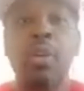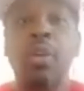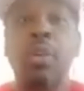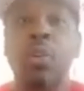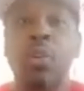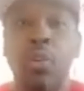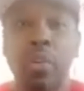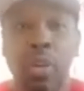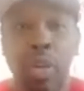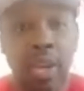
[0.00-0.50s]

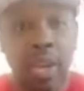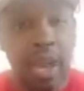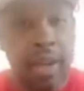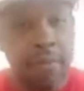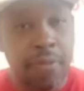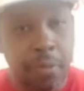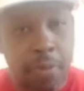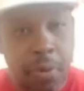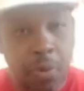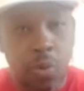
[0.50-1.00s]
So then
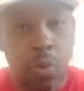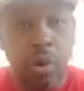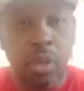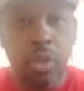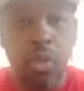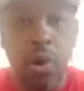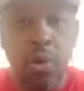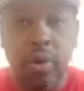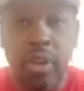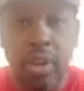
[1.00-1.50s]
after people want to
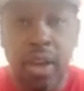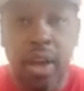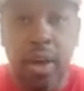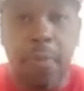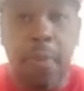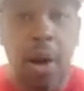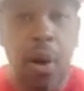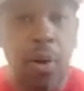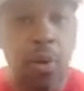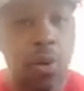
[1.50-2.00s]
donate help
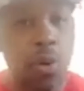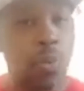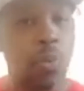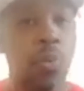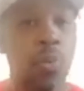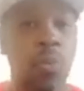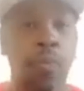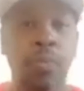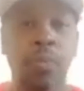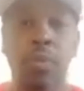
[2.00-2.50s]
out,
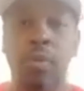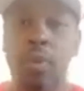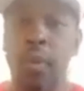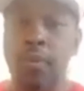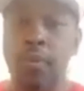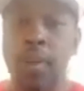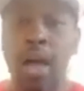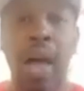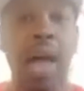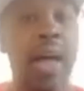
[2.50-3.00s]
cool. If
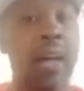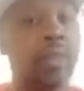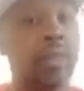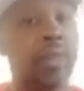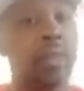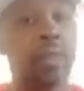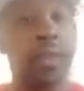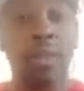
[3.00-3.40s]
not,